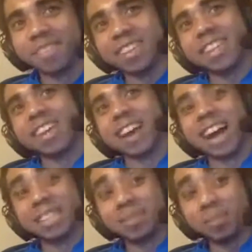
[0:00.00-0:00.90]
yeah, I
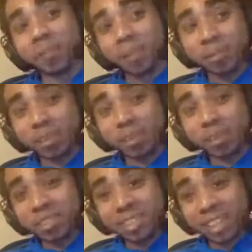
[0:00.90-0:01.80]
did put FIFA
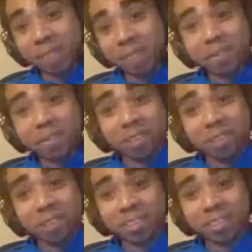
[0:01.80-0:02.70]
points into the game
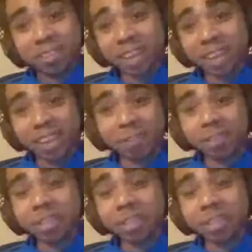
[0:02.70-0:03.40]
because like it